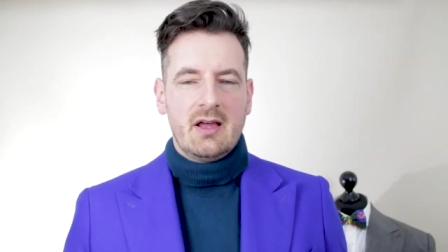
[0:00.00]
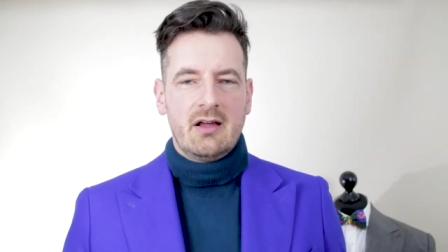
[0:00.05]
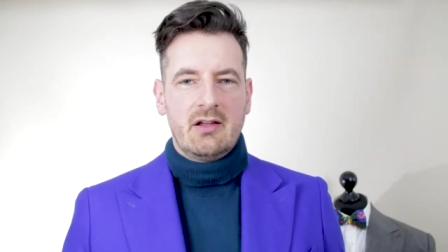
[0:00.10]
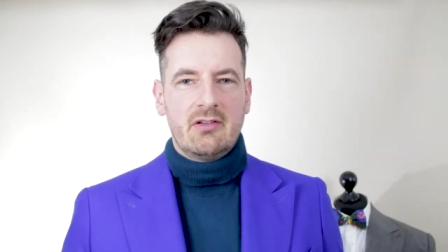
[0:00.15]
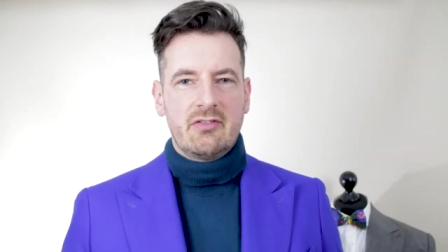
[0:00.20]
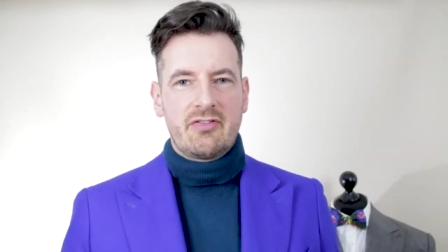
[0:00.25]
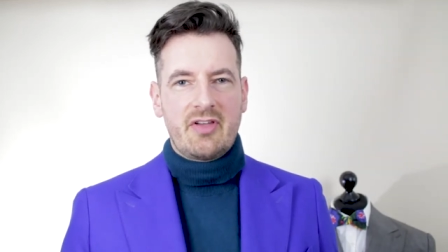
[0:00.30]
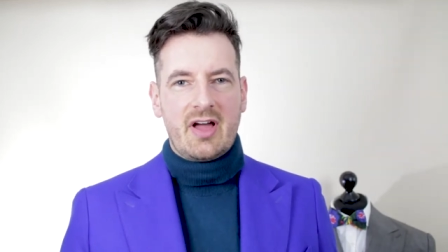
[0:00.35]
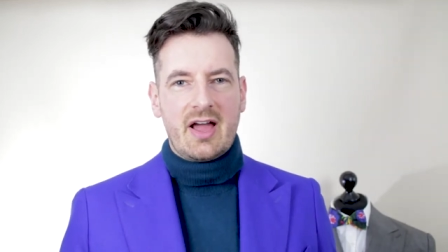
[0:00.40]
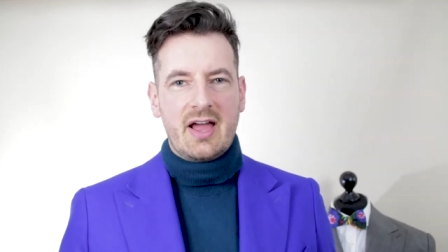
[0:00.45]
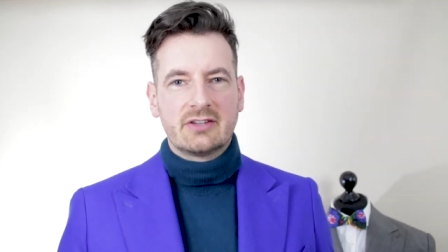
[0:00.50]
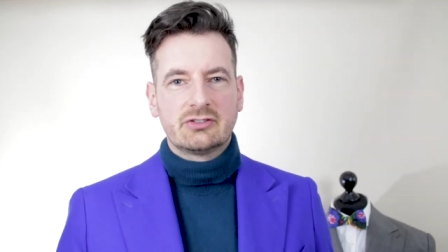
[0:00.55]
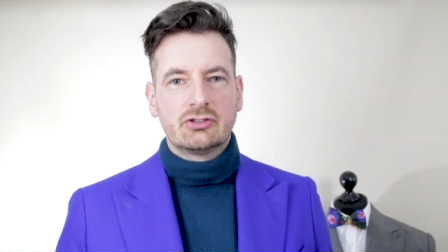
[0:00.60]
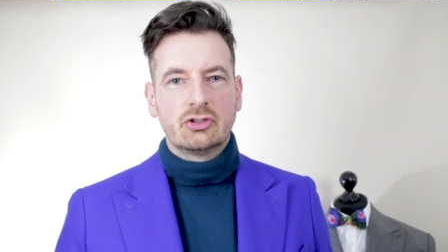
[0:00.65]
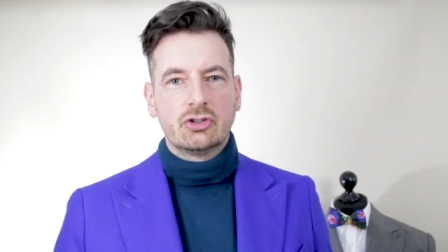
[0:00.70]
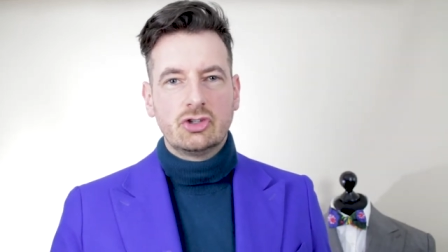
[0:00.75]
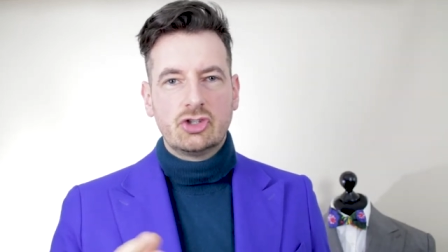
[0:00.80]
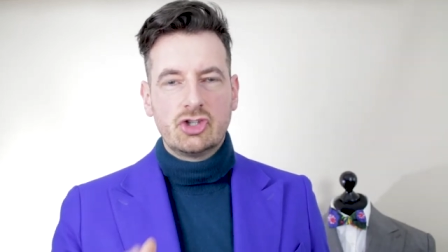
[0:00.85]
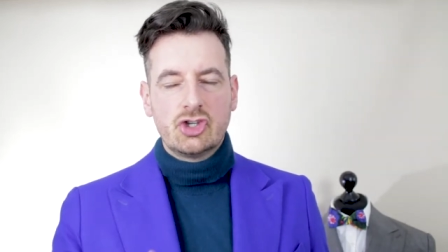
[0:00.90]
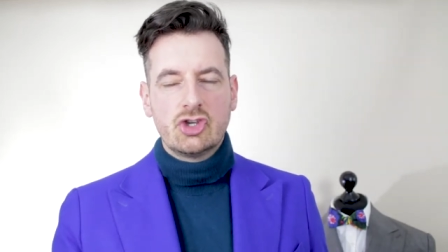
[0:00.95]
that
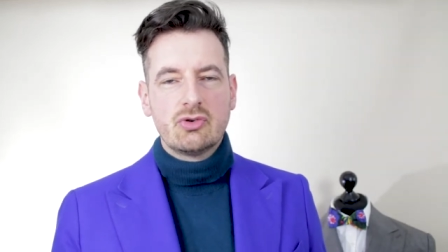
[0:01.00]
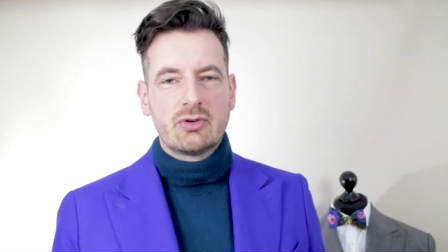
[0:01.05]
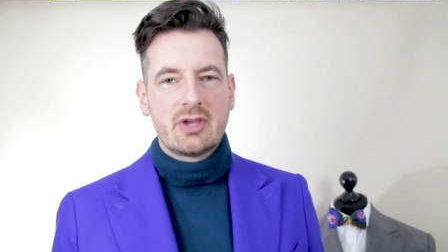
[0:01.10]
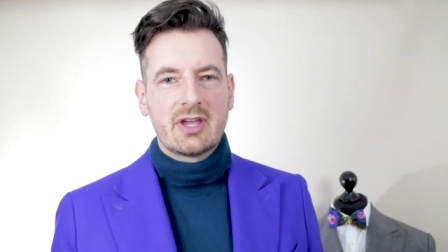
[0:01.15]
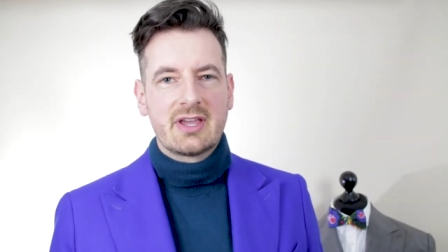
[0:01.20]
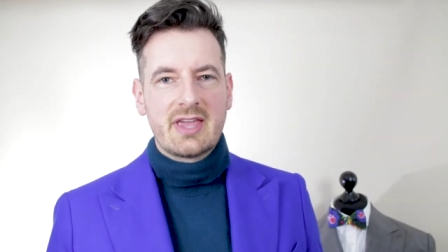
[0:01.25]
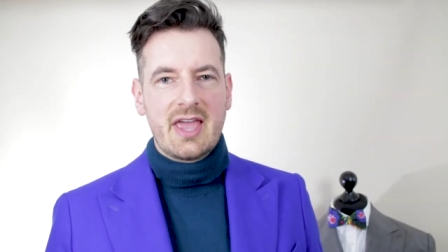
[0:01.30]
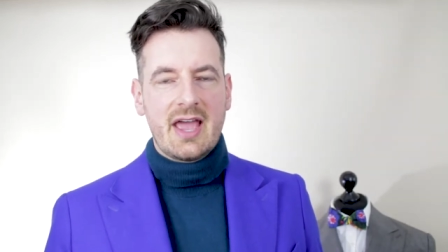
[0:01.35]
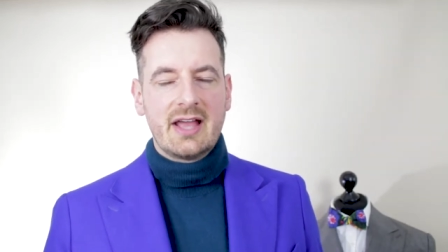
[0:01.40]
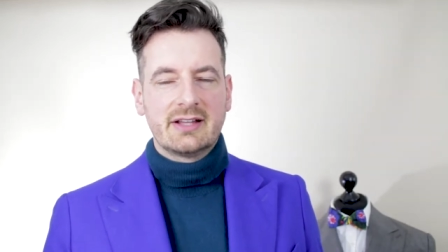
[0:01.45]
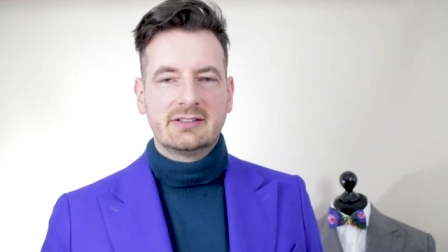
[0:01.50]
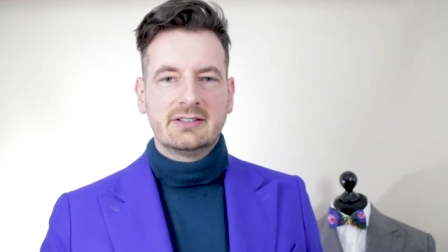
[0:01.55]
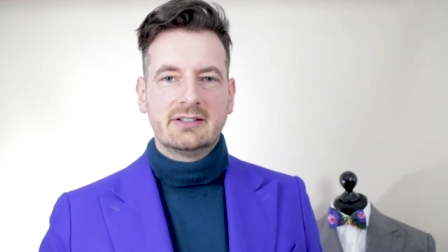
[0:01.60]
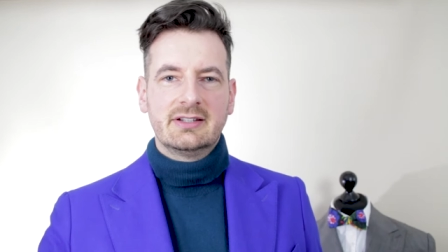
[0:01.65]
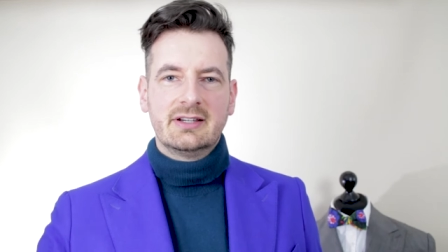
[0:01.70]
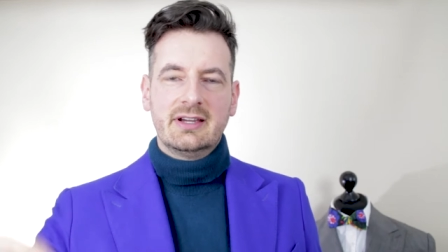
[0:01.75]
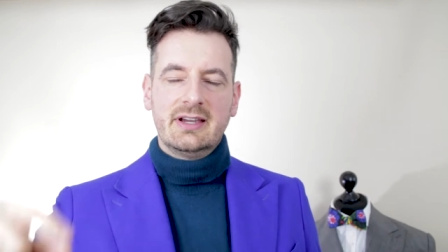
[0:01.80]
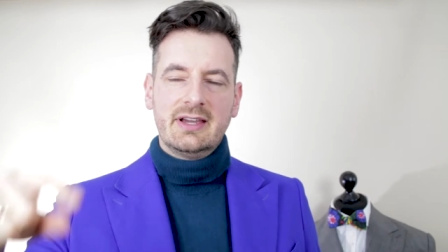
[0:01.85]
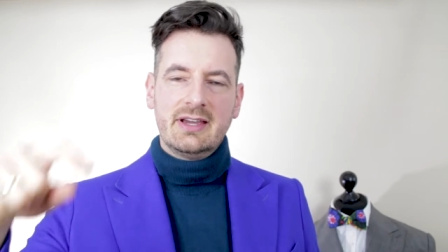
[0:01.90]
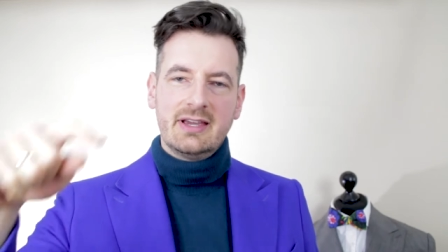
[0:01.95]
you can get
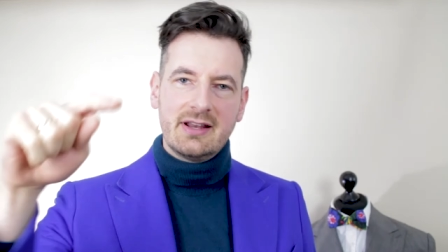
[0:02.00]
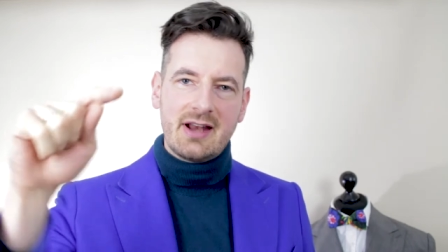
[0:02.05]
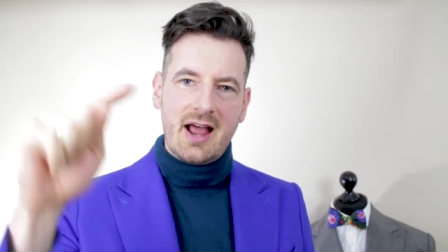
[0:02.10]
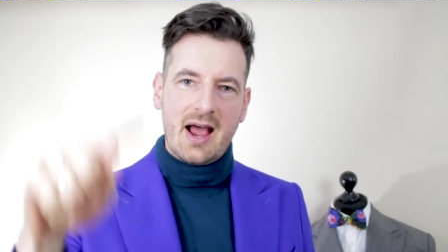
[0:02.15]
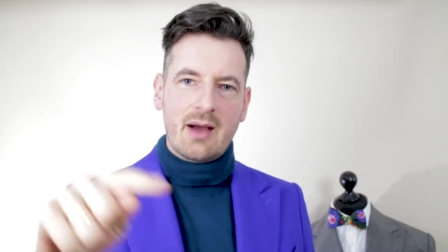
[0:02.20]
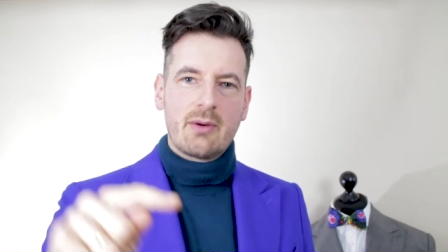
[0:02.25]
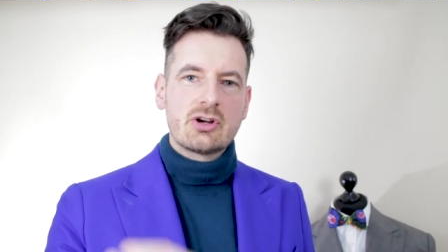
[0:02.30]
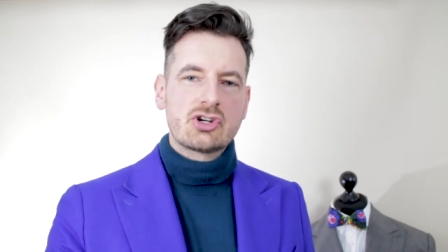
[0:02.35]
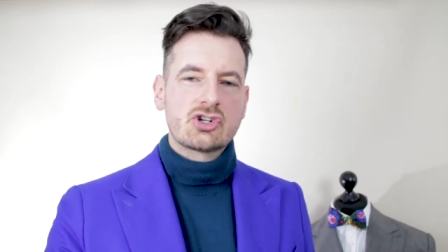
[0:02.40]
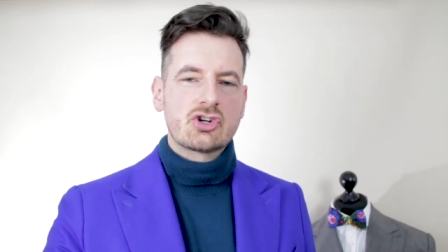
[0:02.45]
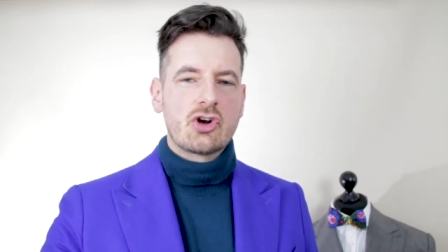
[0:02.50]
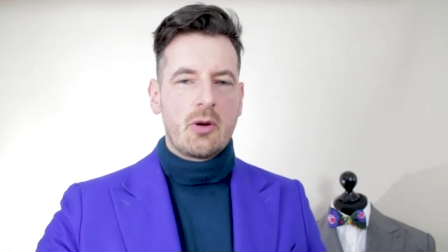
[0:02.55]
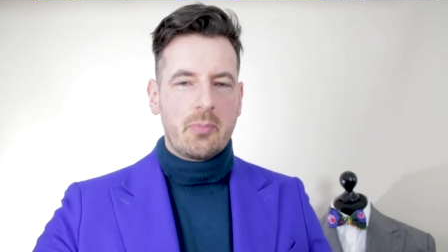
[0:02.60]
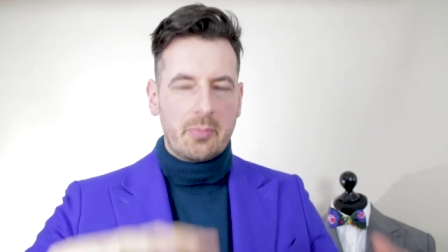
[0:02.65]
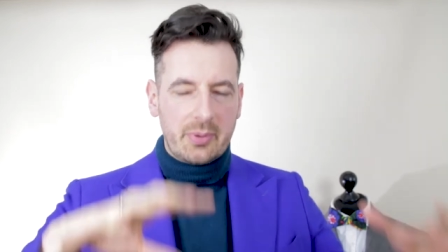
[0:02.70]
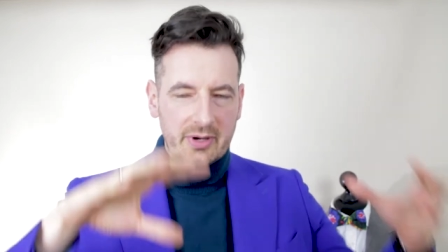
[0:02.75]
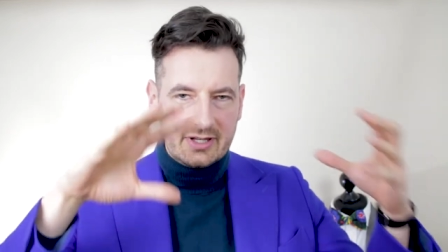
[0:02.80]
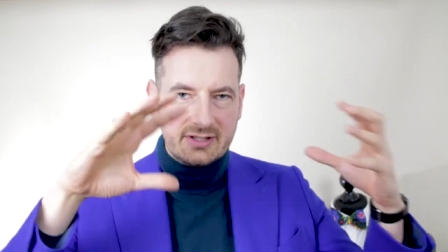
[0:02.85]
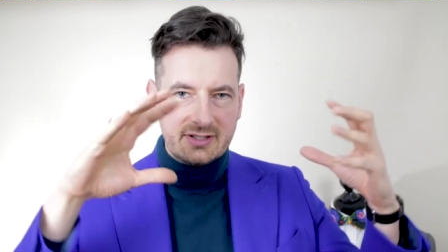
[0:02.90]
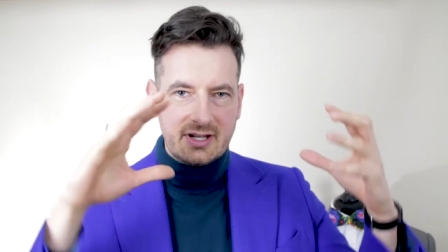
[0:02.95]
in our
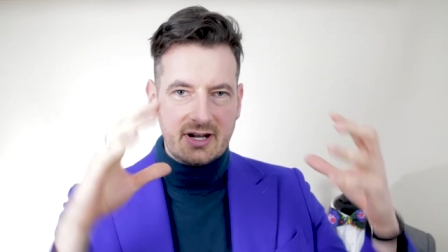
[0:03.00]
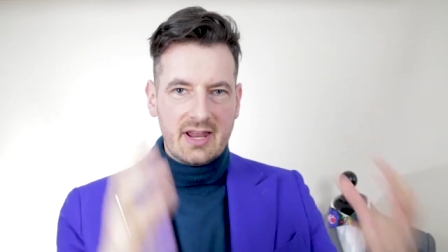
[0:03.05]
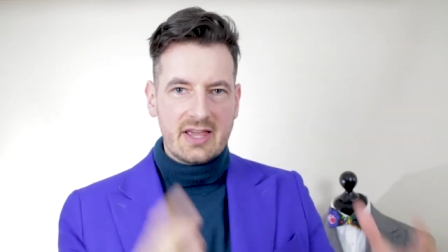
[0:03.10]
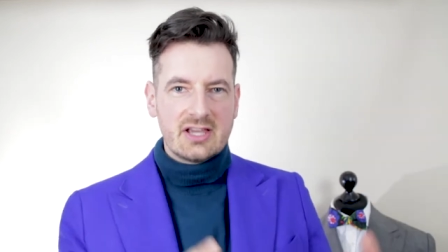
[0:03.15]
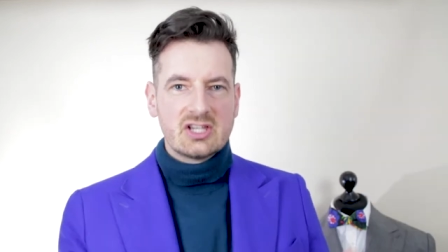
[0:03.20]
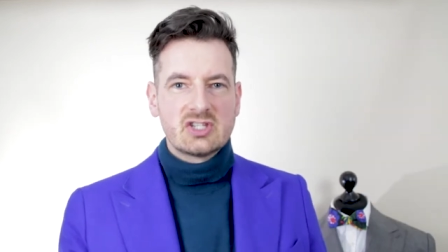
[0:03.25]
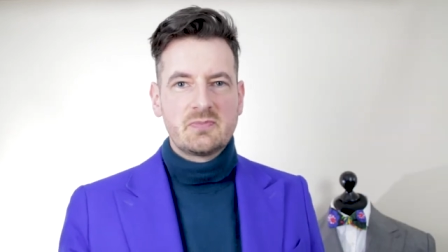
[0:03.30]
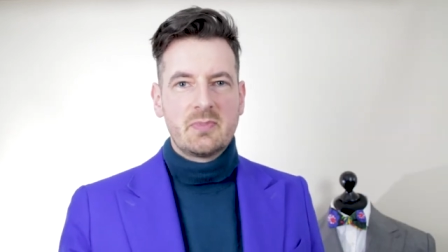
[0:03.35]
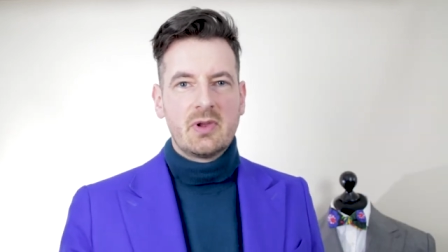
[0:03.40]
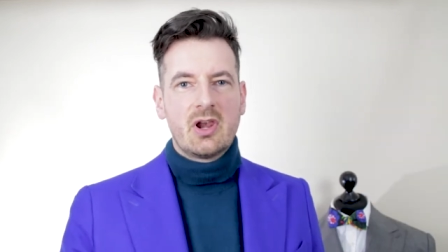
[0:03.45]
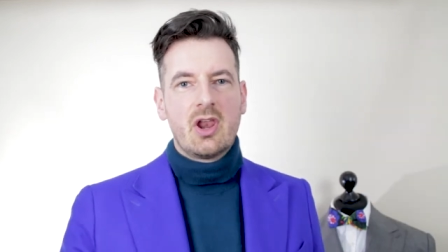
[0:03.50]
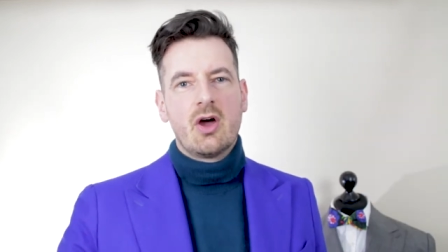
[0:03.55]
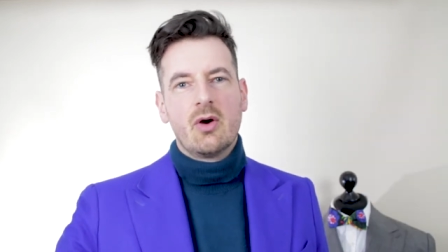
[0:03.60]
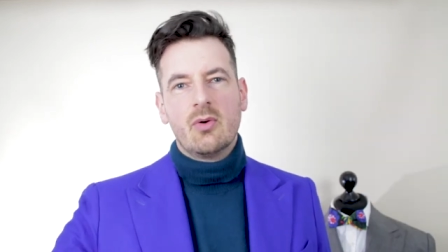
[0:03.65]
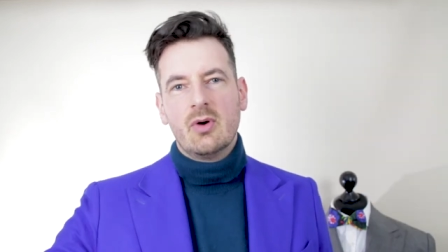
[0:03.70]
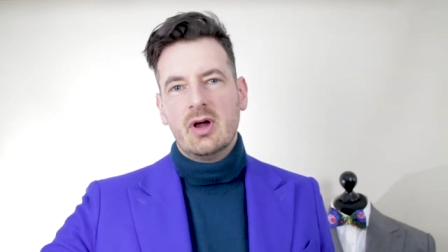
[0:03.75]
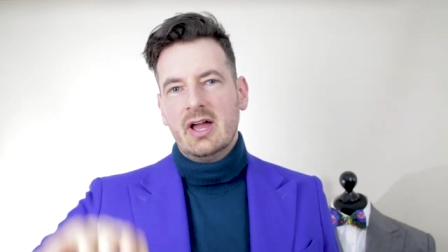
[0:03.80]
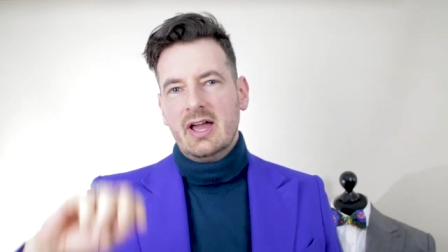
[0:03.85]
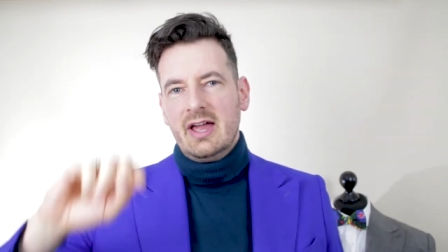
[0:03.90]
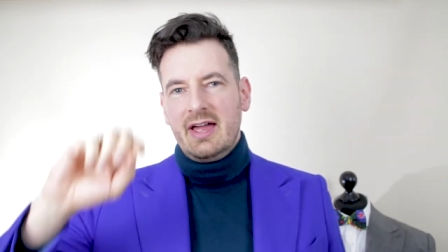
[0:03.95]
shop, in the links
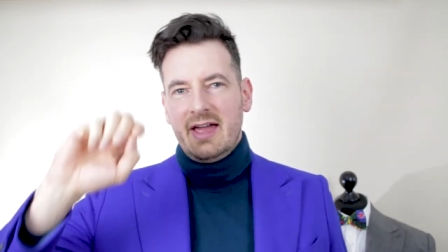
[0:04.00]
below,